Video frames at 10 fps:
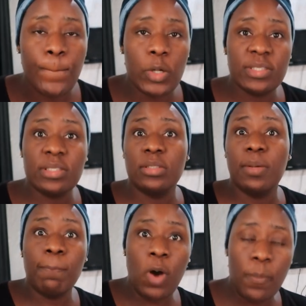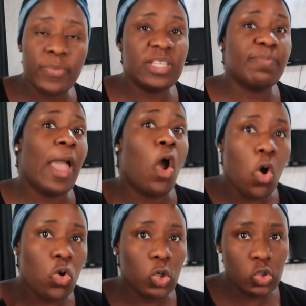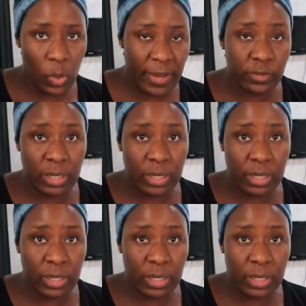but the mom is my uncle's wife,